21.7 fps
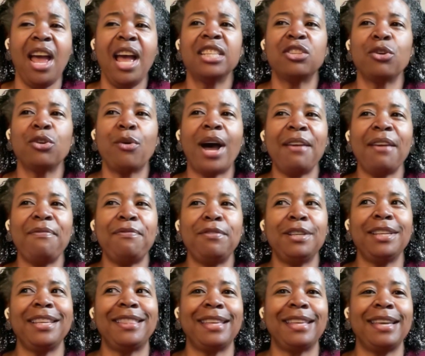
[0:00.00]
So I
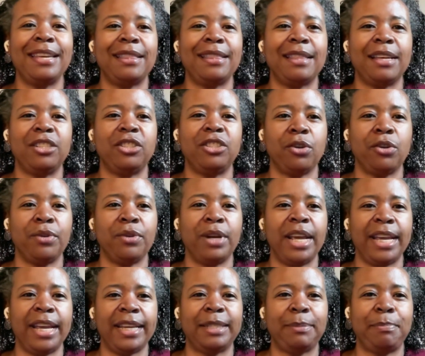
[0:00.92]
fully think that Jonah
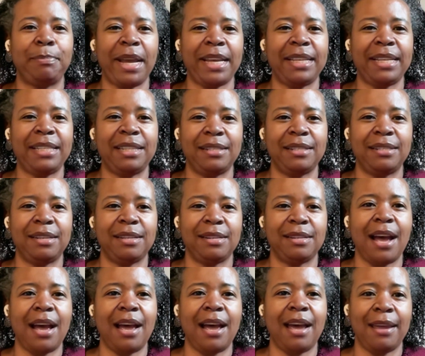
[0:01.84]
expected to
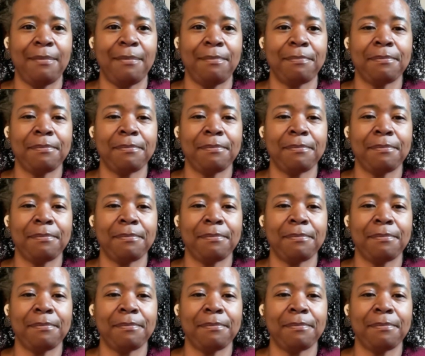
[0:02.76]
die.